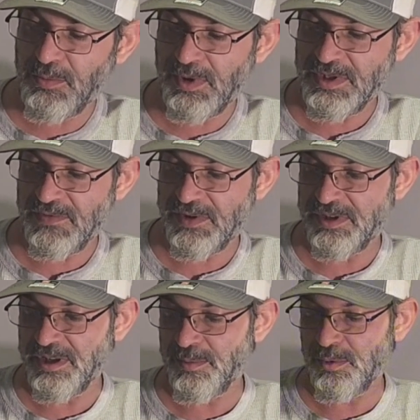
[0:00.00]
much of a
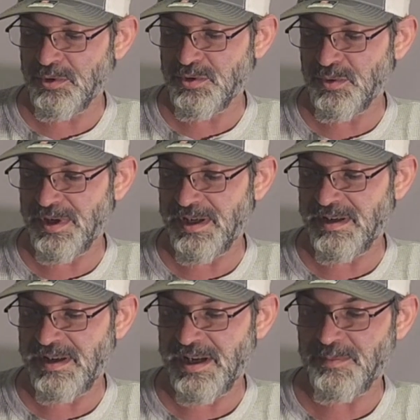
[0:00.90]
double jointed
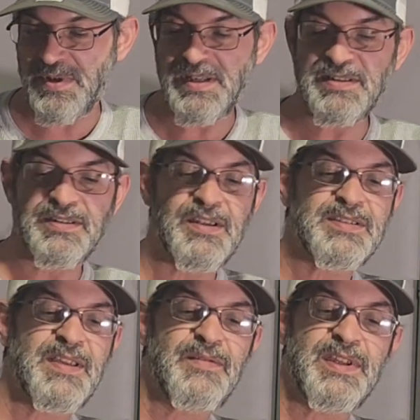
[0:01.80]
neck piece. It
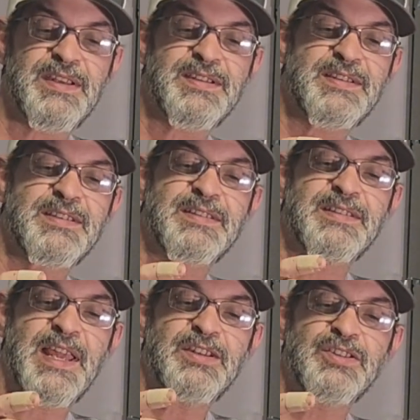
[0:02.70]
does have the
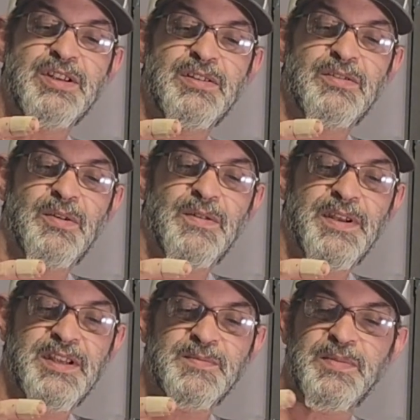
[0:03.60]
extension on
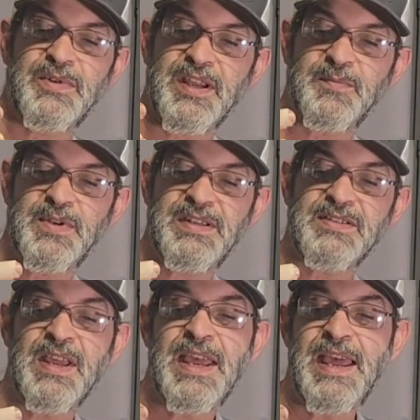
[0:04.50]
the neck
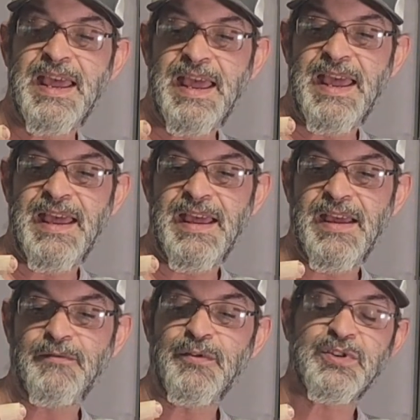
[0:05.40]
piece.
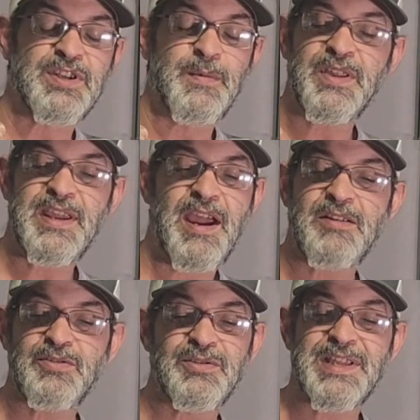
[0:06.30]
For some of the
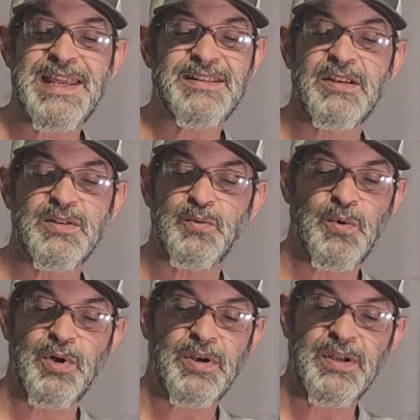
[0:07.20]
characters, that doesn't
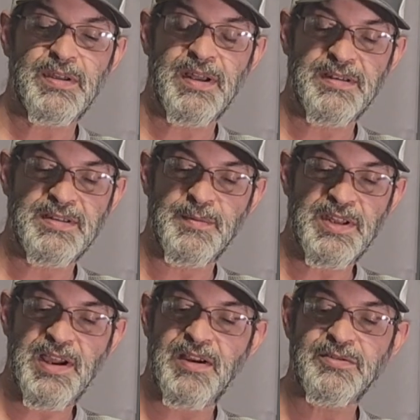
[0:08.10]
work. Some of the
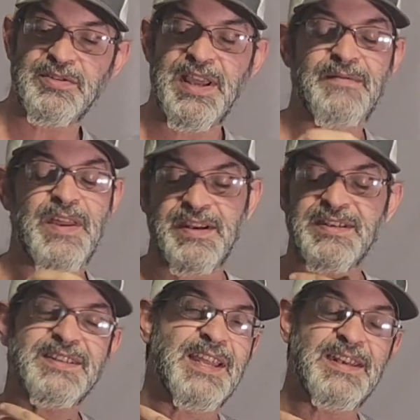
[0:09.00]
characters have that
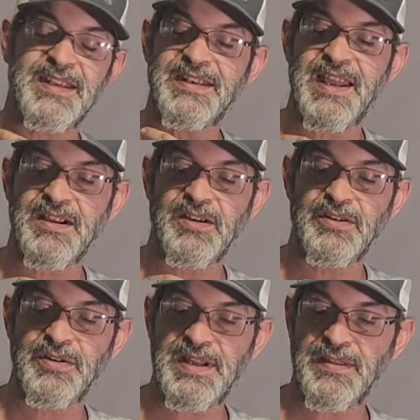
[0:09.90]
extended neck
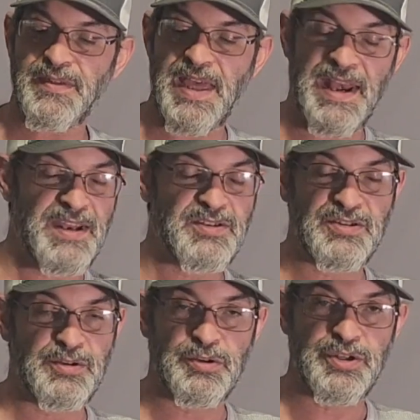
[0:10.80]
underneath, and it
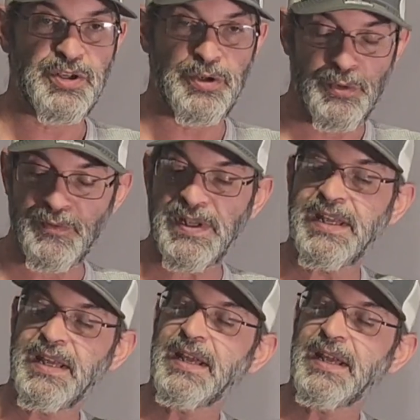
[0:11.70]
just looks goofy.